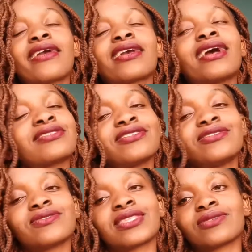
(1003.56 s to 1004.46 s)
I
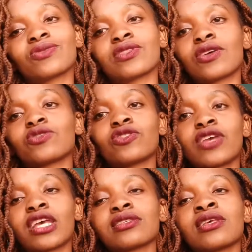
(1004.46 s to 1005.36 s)
can't do this
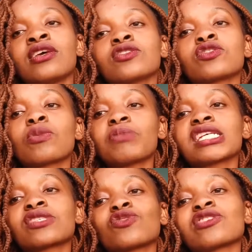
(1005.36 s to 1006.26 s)
without you guys. So
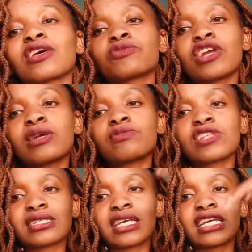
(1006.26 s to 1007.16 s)
please, to
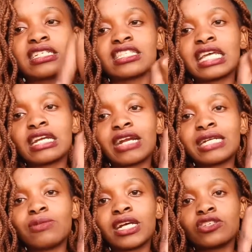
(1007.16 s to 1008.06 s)
subscribe, just hit the
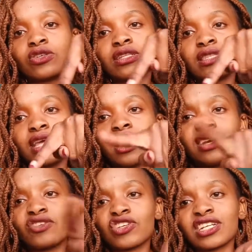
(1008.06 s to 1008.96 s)
red button
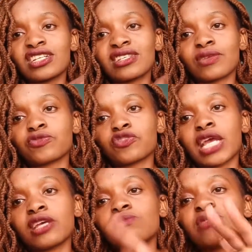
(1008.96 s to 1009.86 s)
there, reach and
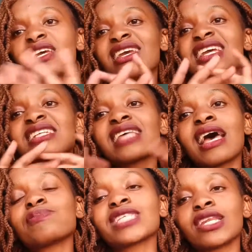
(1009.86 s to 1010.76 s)
subscribe.
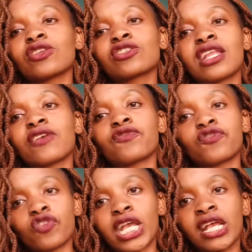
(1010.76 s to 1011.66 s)
It's absolutely
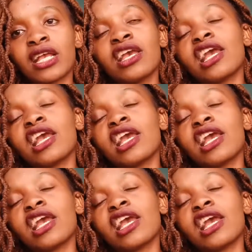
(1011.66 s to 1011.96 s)
free.